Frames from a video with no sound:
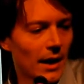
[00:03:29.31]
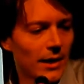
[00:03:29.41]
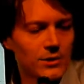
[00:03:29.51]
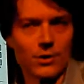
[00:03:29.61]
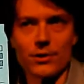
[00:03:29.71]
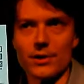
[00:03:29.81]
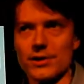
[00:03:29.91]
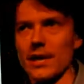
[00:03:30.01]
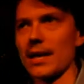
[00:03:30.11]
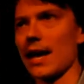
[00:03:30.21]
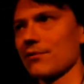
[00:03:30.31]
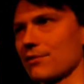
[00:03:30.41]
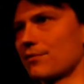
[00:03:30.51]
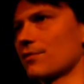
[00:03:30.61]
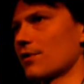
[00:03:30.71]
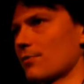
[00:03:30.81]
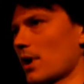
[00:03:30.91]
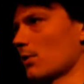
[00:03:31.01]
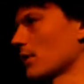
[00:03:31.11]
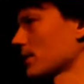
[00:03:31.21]
So the second half of
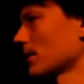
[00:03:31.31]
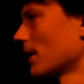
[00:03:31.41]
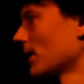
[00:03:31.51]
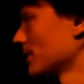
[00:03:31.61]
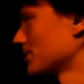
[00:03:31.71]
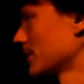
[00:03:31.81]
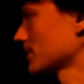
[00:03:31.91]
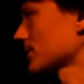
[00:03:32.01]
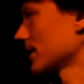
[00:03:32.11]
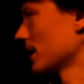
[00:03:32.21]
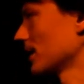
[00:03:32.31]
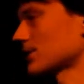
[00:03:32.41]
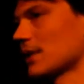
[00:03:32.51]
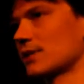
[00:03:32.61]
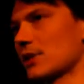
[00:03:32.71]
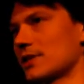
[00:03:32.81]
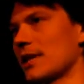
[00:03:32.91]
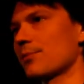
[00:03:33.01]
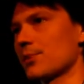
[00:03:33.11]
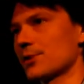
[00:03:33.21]
prior work is basically studies on
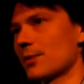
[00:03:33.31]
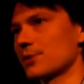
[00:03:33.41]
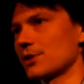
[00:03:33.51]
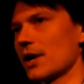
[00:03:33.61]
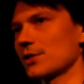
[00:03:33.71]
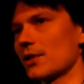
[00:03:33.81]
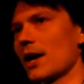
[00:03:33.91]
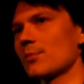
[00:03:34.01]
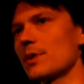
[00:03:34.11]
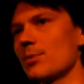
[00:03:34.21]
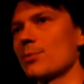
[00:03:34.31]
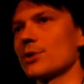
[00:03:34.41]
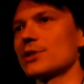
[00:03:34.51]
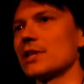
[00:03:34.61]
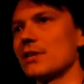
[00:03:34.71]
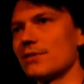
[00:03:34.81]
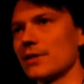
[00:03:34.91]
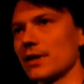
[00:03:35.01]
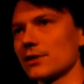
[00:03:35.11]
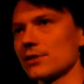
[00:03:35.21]
depth perception. So how do people perceive
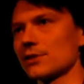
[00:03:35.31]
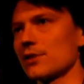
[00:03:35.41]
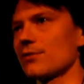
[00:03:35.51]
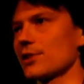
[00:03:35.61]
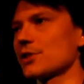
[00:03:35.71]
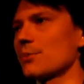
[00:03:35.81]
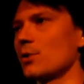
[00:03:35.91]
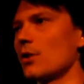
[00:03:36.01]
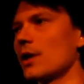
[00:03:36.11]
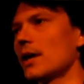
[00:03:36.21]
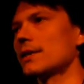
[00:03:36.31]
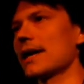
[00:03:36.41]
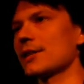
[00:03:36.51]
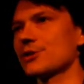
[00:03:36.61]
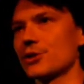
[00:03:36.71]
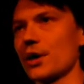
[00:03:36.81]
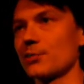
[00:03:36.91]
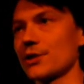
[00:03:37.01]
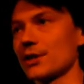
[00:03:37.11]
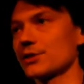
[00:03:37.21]
things? So for example, textured
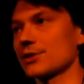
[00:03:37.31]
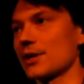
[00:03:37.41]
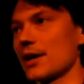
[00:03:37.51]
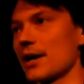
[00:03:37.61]
objects,